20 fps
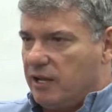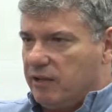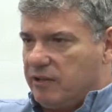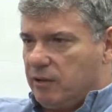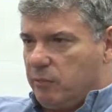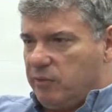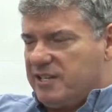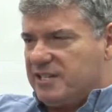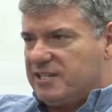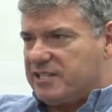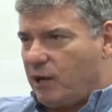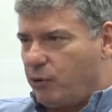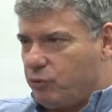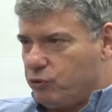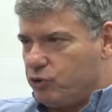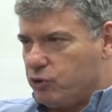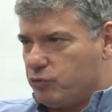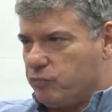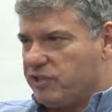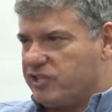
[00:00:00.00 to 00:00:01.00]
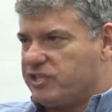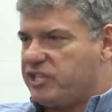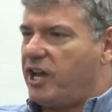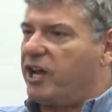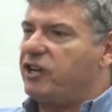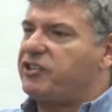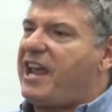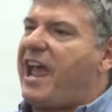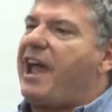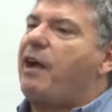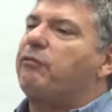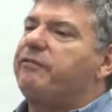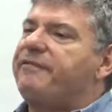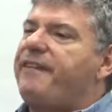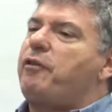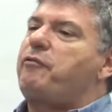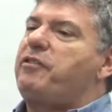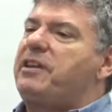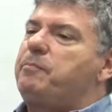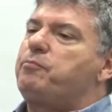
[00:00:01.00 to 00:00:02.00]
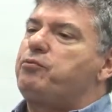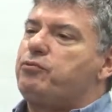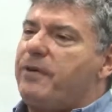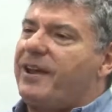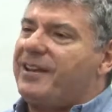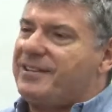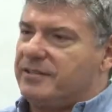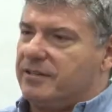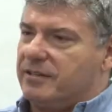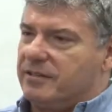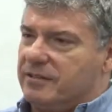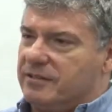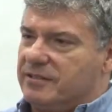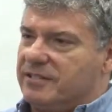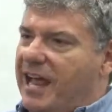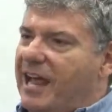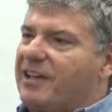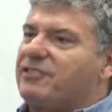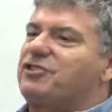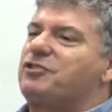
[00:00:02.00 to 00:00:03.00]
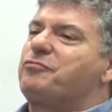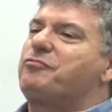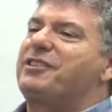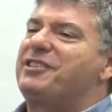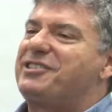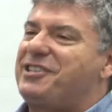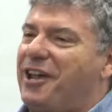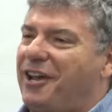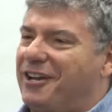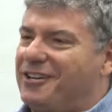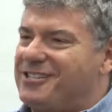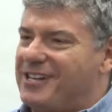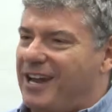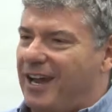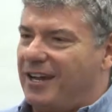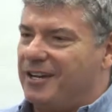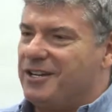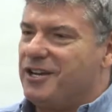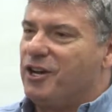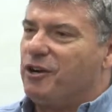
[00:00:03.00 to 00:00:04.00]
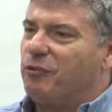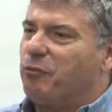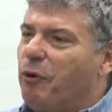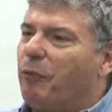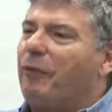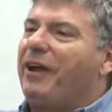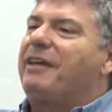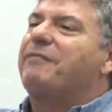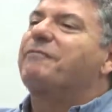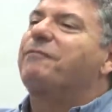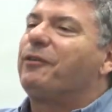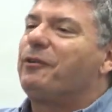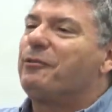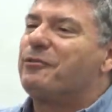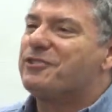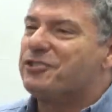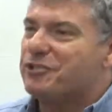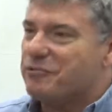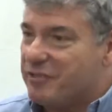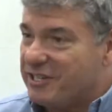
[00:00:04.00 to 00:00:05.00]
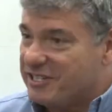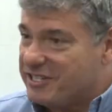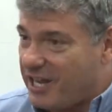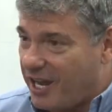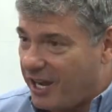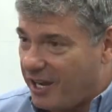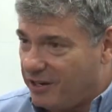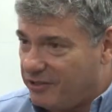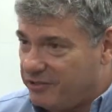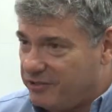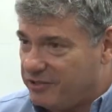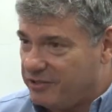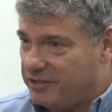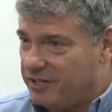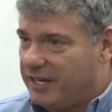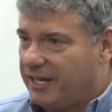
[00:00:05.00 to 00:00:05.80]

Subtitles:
that in social research, our very presence as the researcher will influence the research.